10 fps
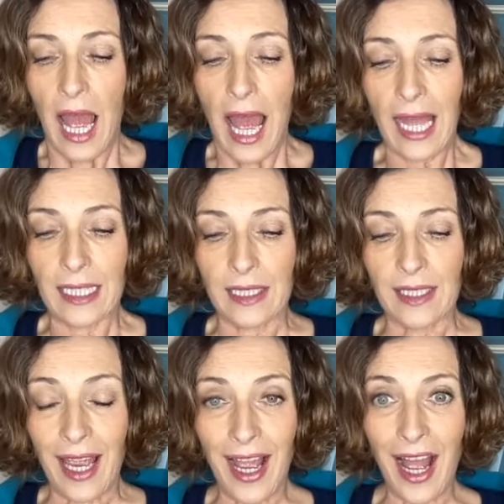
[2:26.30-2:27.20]
And
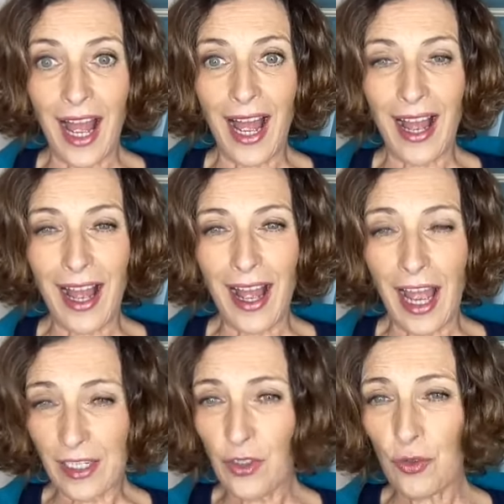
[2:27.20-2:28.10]

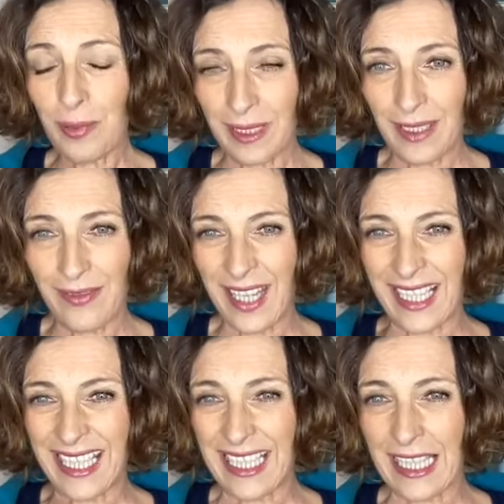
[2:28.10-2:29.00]
I do believe that
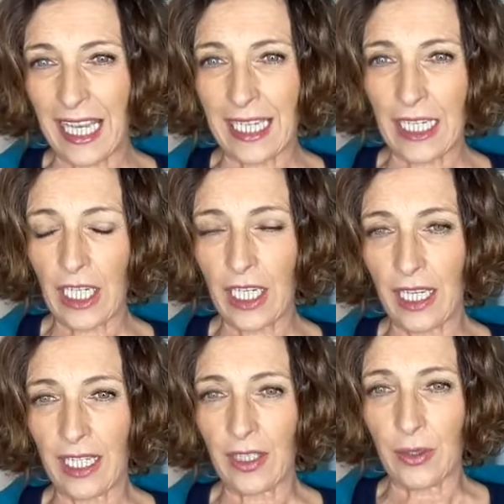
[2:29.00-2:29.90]
it's like,
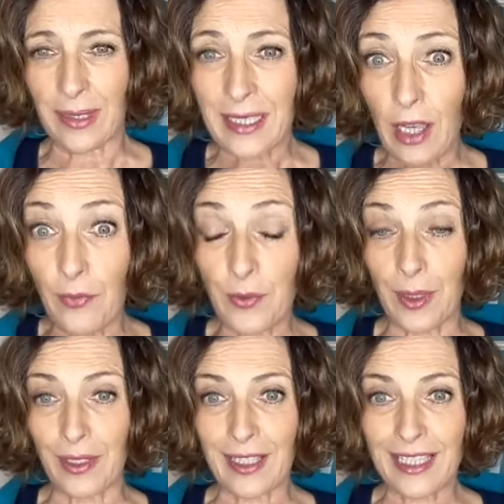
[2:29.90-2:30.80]
you know, a
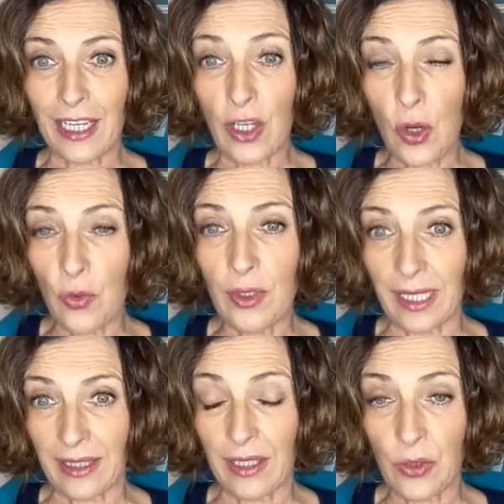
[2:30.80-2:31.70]
software. It's like
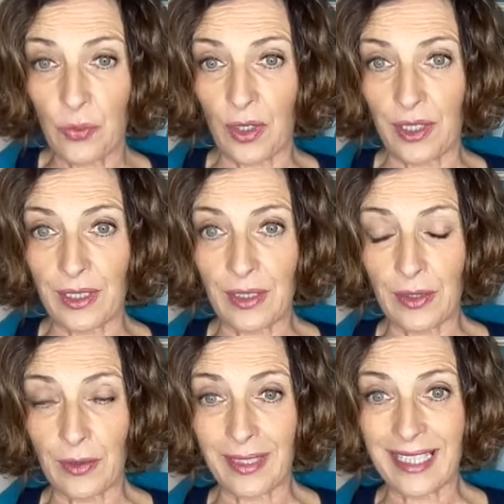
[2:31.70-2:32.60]
coding these words, you
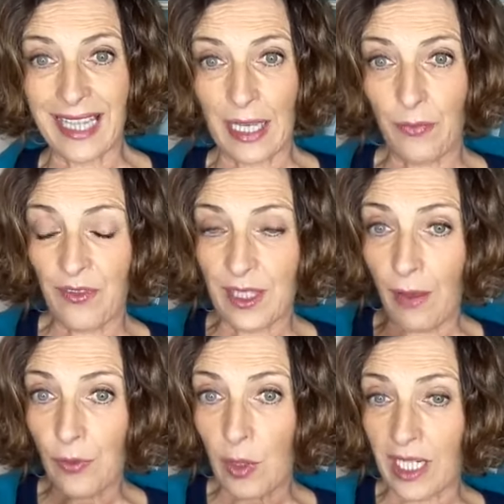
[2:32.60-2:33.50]
know, and it's like
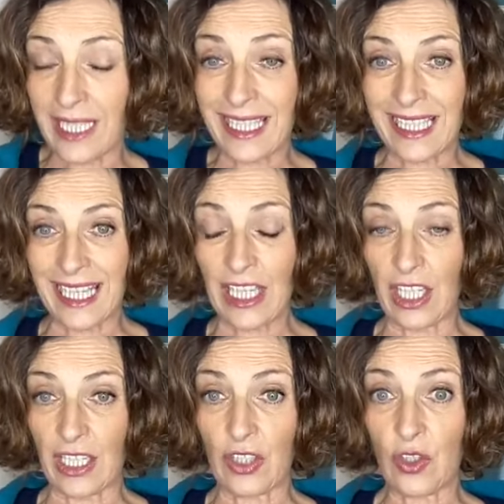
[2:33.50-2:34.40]
software
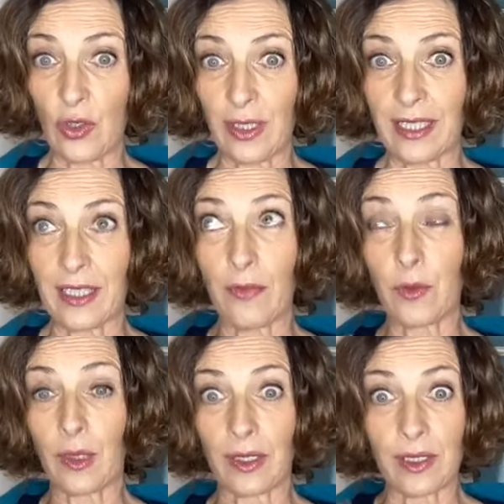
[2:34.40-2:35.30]
installation, installing
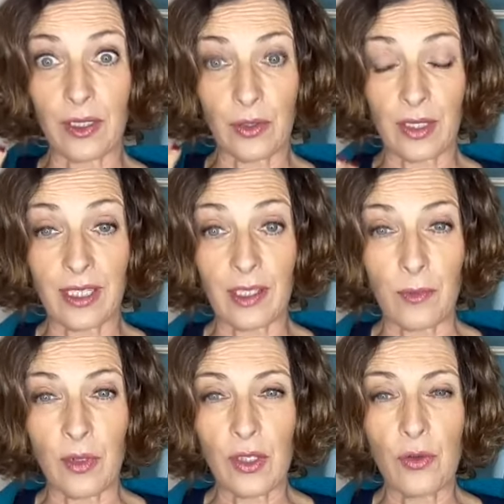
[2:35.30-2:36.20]
software into your system.
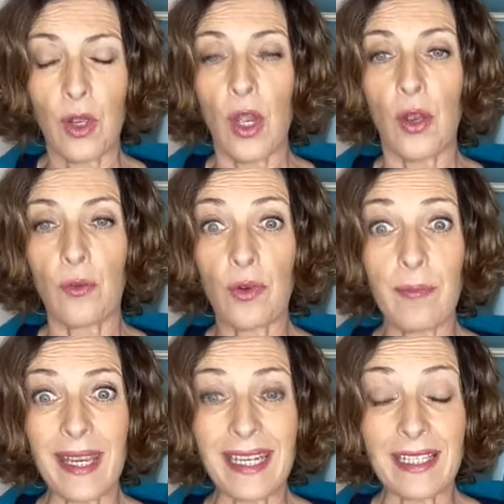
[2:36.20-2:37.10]
When you
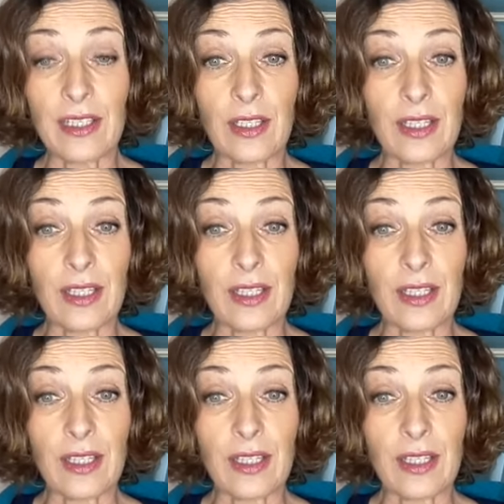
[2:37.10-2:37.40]
repeat